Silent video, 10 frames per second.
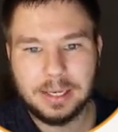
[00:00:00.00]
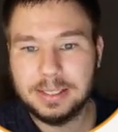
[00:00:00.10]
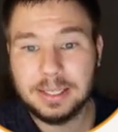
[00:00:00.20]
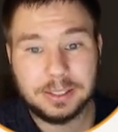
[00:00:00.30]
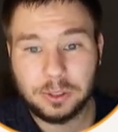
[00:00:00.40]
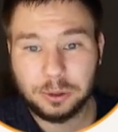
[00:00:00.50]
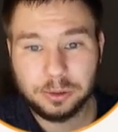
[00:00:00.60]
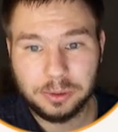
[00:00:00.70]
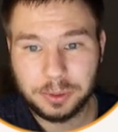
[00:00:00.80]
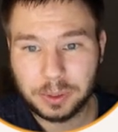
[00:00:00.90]
It does
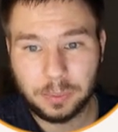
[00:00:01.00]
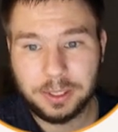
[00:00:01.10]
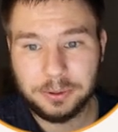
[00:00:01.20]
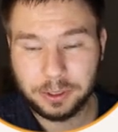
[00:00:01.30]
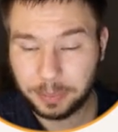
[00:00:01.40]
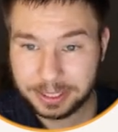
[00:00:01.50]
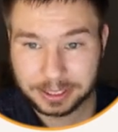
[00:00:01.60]
not require domain